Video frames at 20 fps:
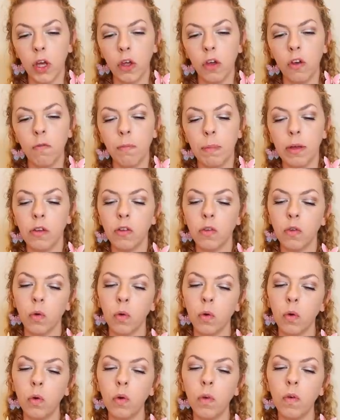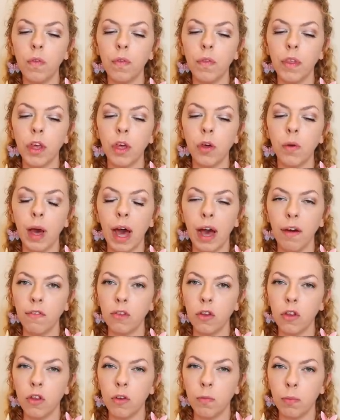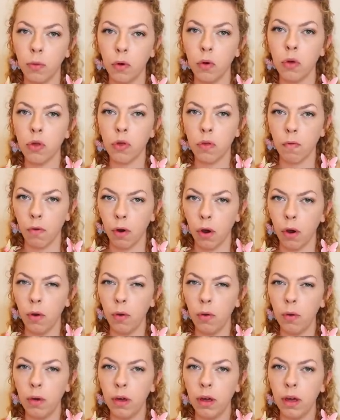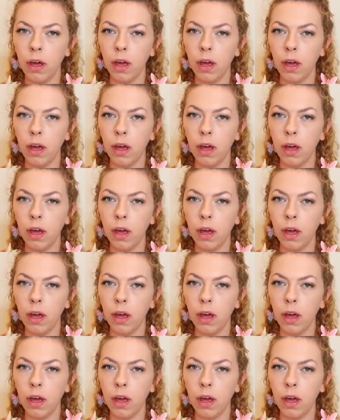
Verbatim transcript: you've been taught that you have to just push through,